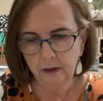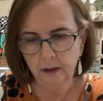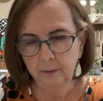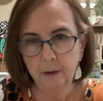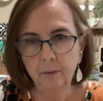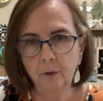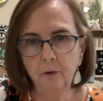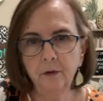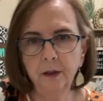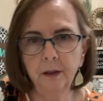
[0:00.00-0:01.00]
Let me
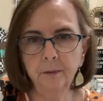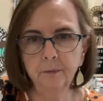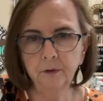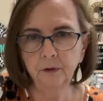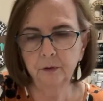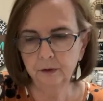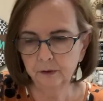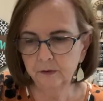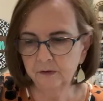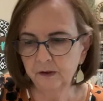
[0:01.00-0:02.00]
move him so you
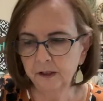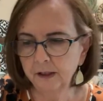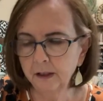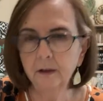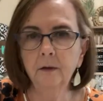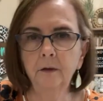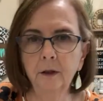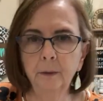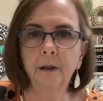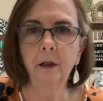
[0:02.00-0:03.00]
can see.
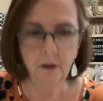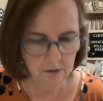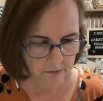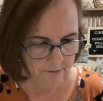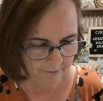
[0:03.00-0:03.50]
There we go.